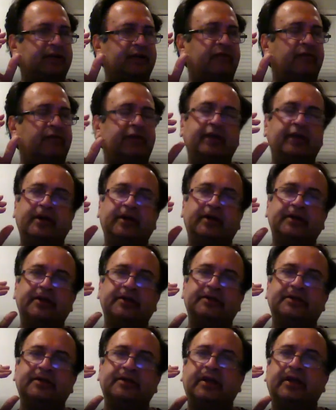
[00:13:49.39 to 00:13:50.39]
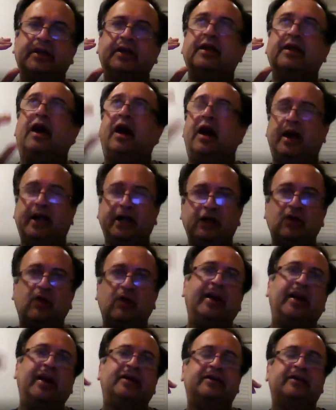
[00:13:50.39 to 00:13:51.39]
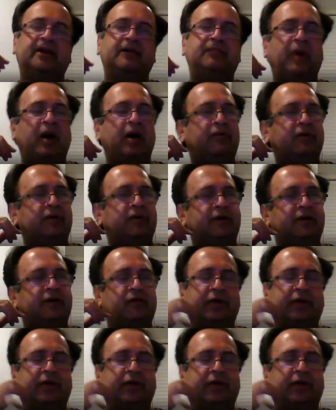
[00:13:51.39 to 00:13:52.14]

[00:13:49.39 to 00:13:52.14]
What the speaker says: whether it is hydroelectric power,